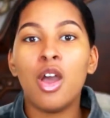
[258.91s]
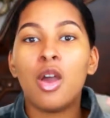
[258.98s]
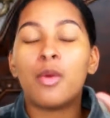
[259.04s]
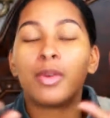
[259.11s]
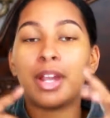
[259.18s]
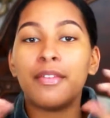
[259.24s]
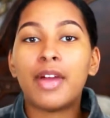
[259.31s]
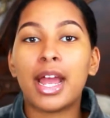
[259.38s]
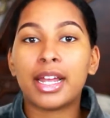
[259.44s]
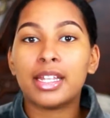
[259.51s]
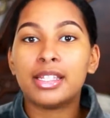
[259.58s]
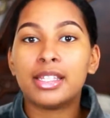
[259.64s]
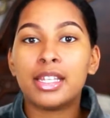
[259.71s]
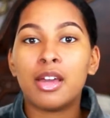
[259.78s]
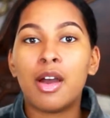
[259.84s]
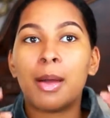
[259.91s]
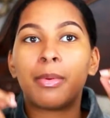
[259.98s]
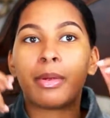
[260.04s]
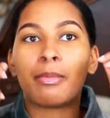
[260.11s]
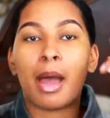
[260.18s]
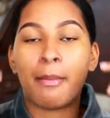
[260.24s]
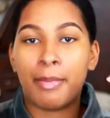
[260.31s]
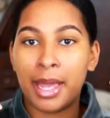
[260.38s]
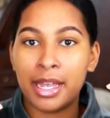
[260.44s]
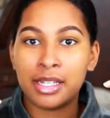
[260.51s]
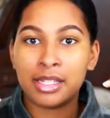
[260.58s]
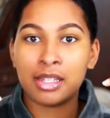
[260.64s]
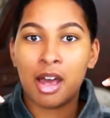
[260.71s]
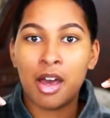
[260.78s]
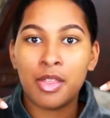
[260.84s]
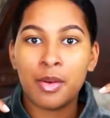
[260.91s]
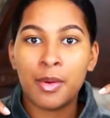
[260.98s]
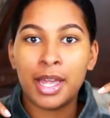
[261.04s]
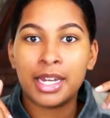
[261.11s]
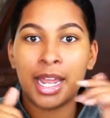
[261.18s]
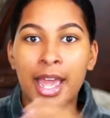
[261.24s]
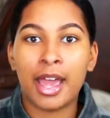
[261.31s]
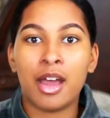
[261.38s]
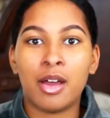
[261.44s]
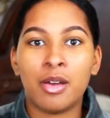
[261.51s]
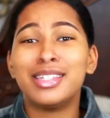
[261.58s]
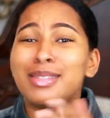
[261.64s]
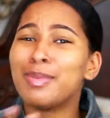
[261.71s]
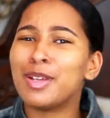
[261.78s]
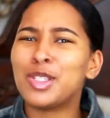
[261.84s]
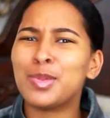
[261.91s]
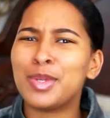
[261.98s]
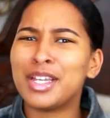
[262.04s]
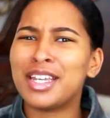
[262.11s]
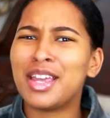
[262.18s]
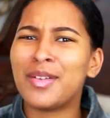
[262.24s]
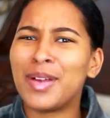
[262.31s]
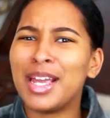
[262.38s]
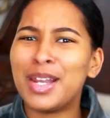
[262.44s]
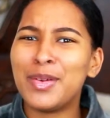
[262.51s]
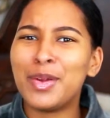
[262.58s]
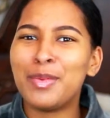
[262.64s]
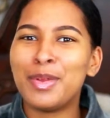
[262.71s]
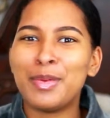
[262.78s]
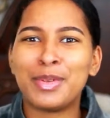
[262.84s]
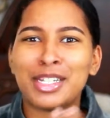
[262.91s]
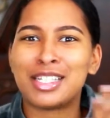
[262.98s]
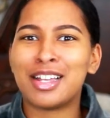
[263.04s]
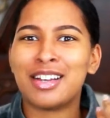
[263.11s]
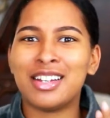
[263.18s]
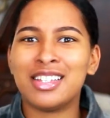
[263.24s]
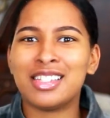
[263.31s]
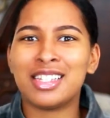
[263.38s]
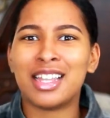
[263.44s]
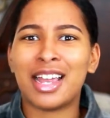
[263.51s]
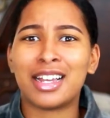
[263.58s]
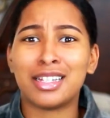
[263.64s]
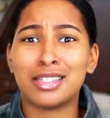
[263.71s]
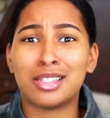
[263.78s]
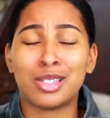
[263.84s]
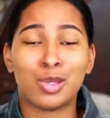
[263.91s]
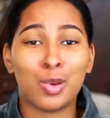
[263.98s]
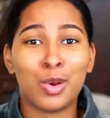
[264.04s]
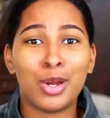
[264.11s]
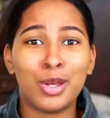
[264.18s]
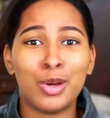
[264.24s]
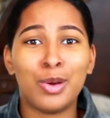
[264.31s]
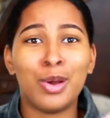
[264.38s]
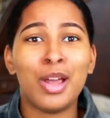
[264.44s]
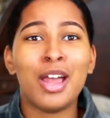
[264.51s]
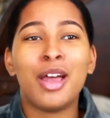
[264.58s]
Whenever I conceal, I bring my base all the way down. This is supposed to be a get ready with me, but it's turned into like a tutorial.